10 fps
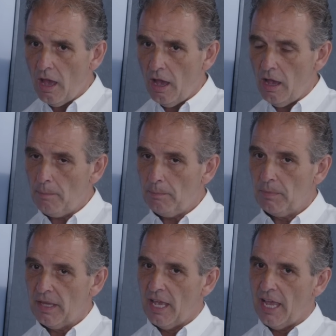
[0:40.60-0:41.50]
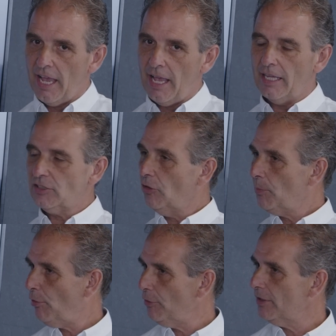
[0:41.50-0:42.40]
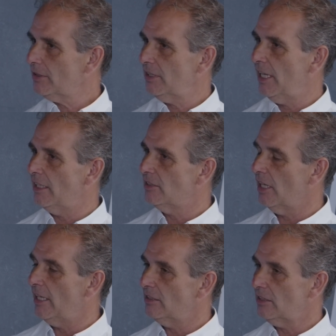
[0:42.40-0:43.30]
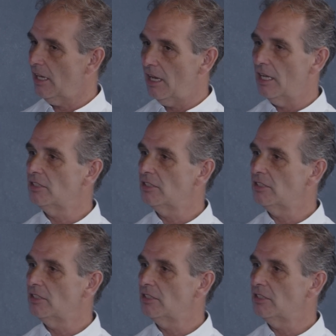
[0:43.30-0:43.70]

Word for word: Um, it's not a product, it's, it's a, a